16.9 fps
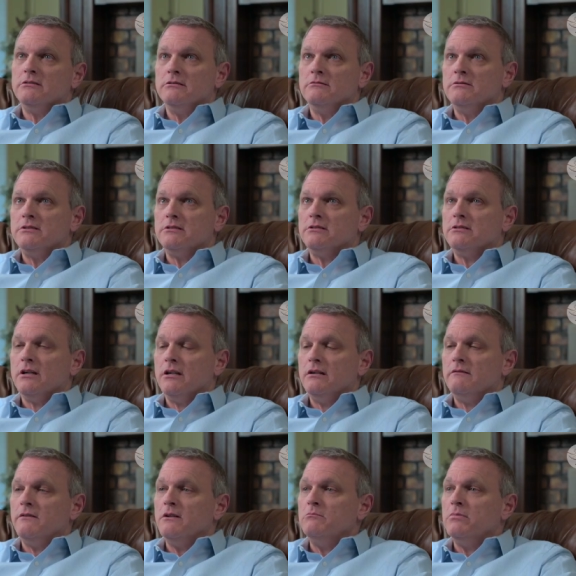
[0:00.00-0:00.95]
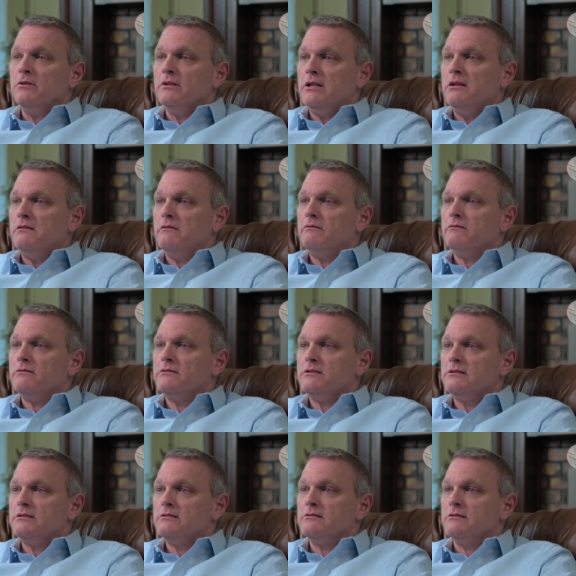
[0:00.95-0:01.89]
it was kind of unbelief.
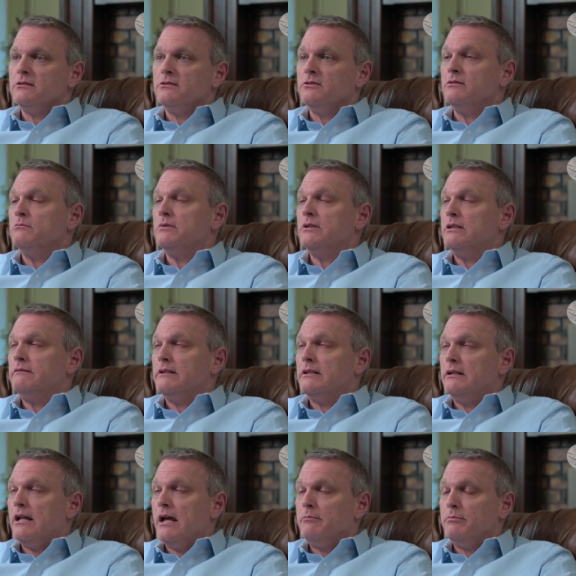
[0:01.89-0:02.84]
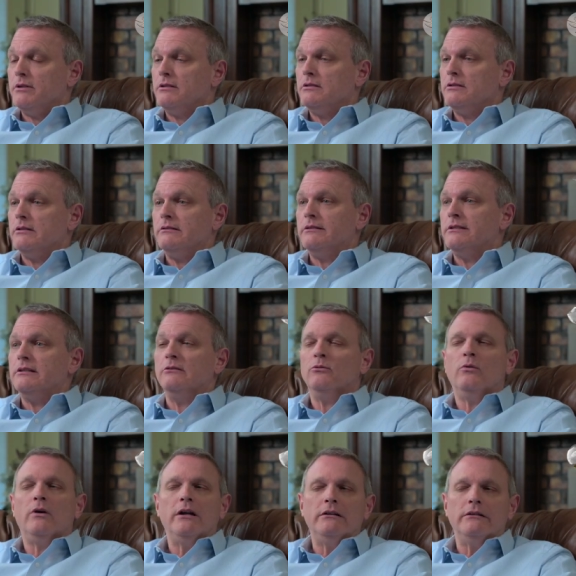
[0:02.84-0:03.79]
Just I couldn't believe it had happened and didn't quite